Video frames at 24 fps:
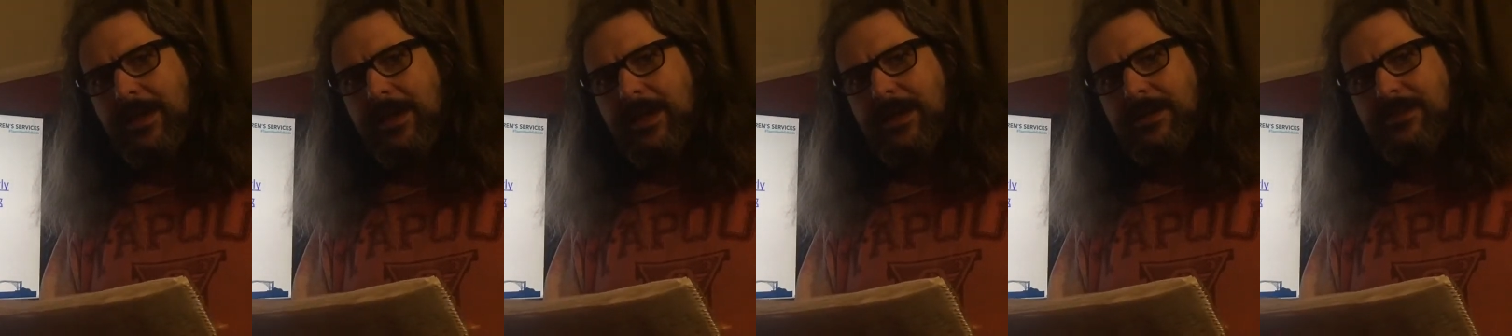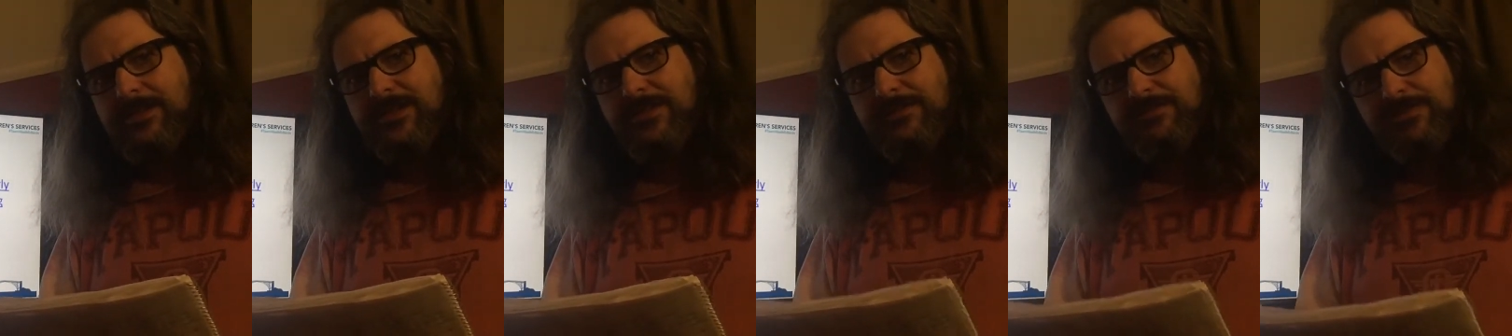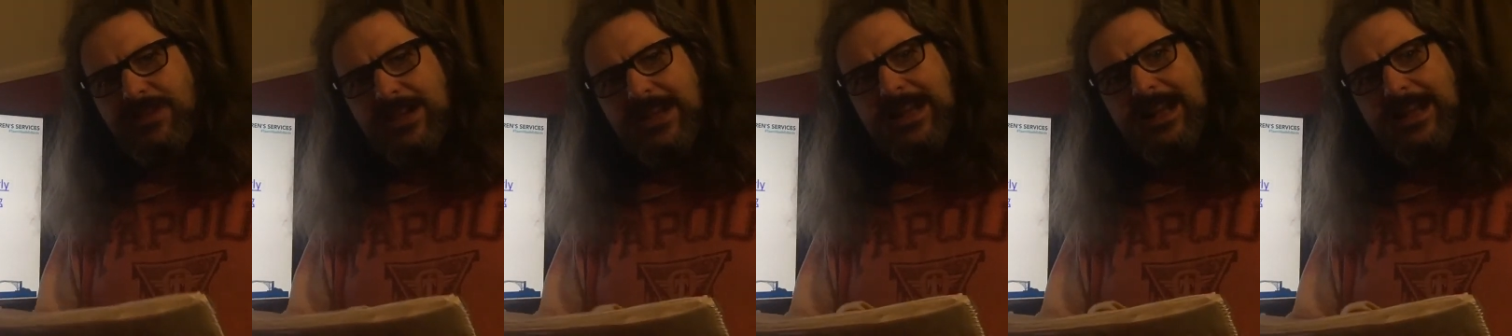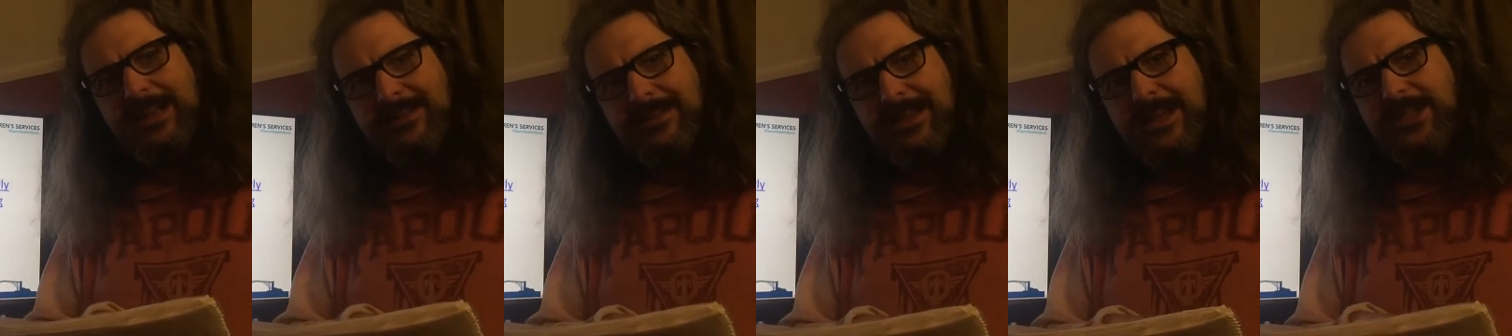some
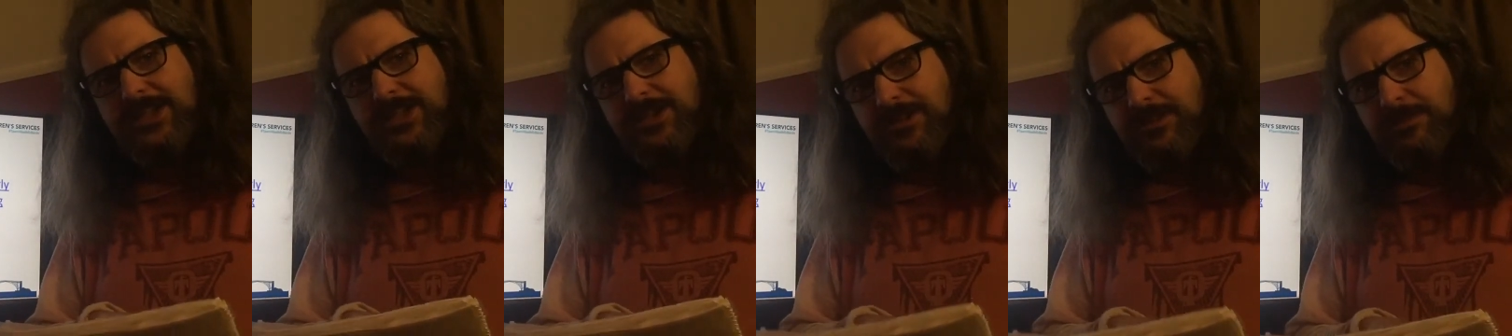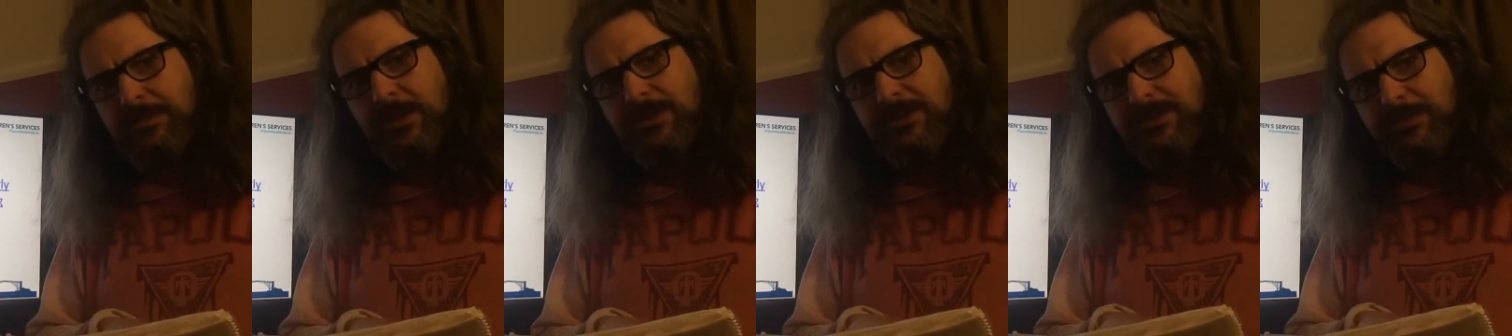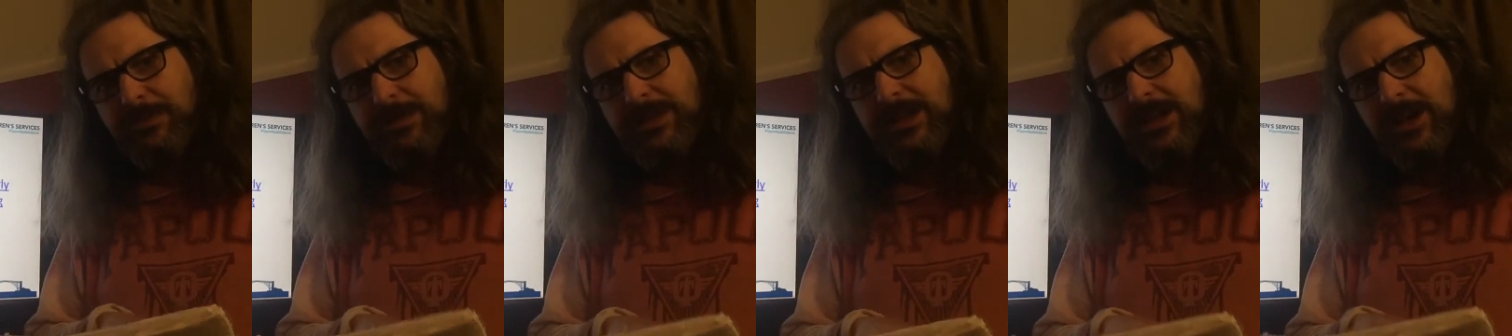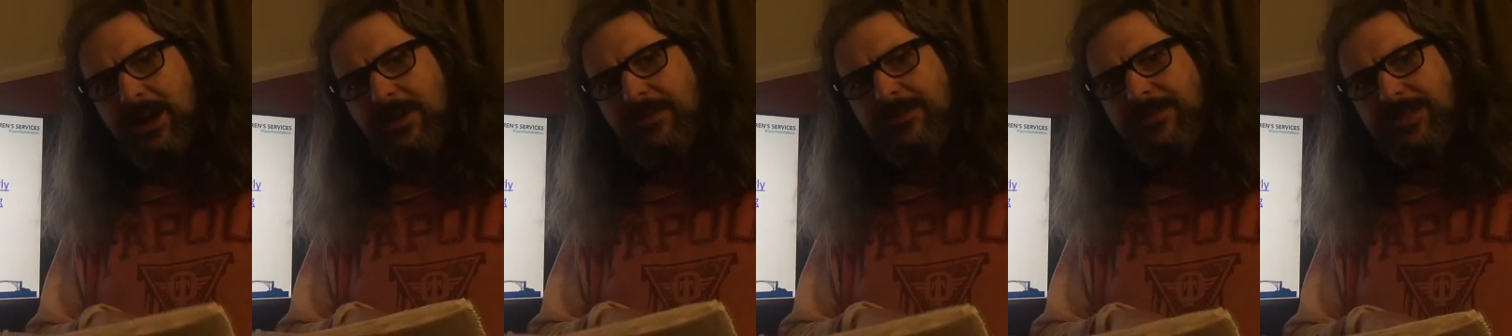relaxations possibly
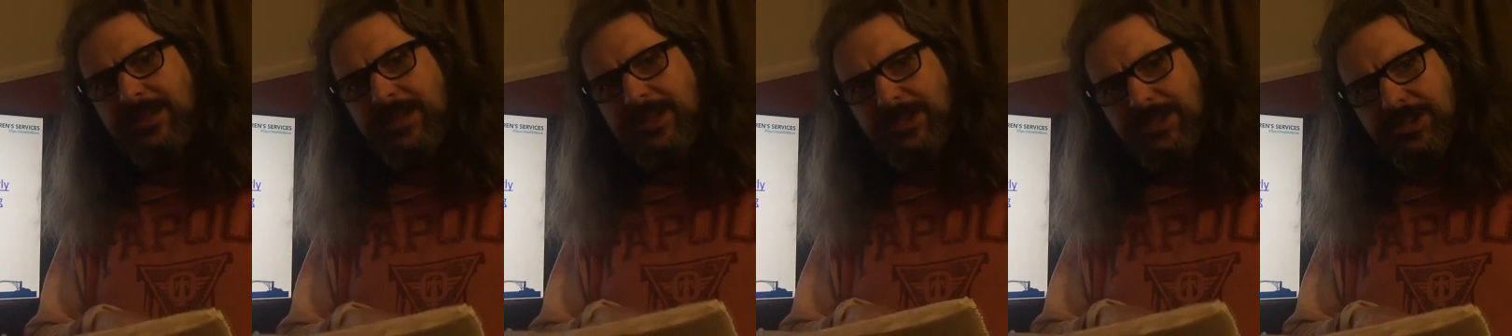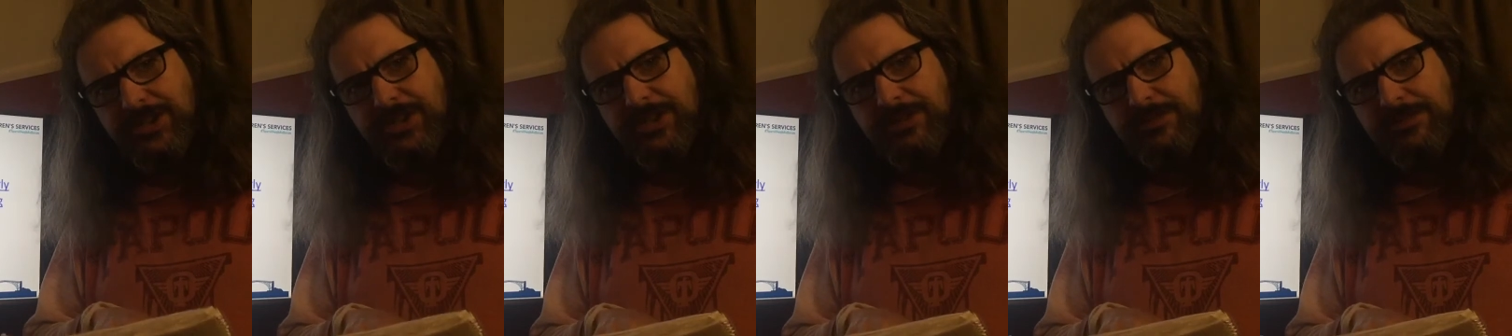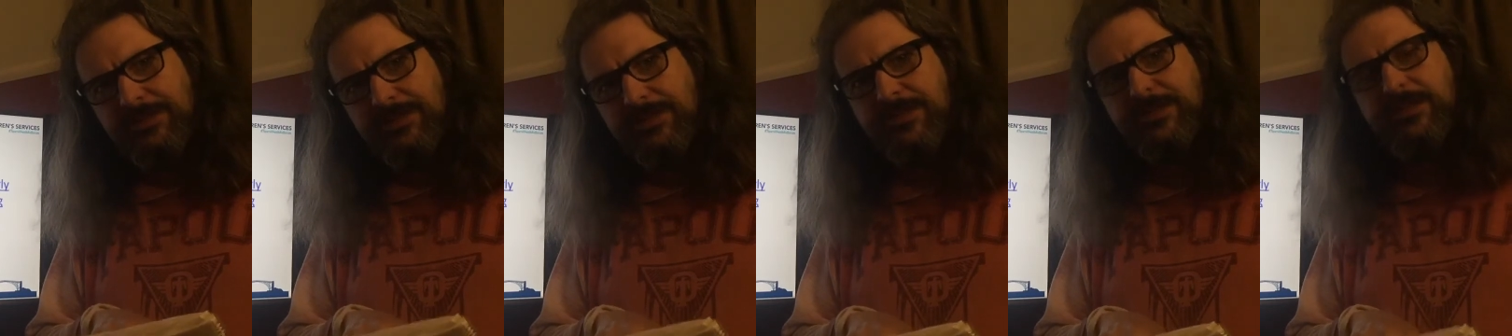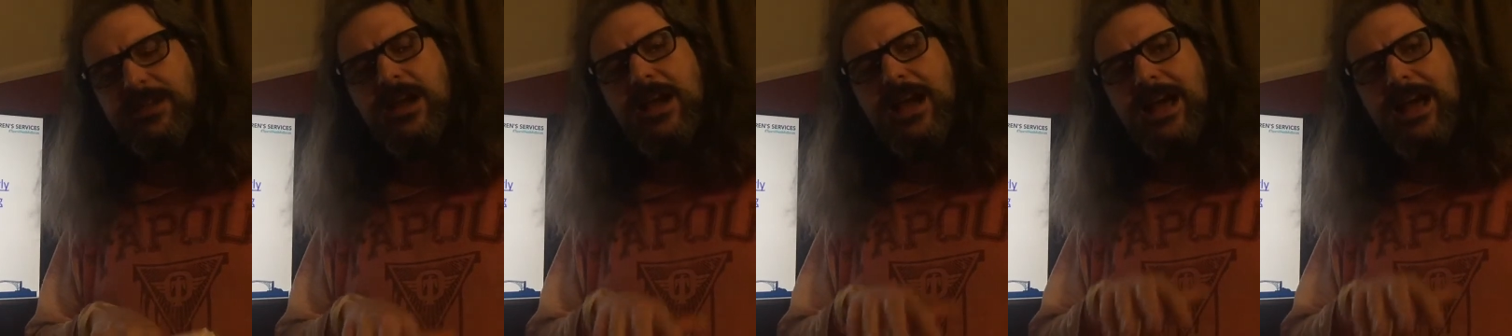over the insurance.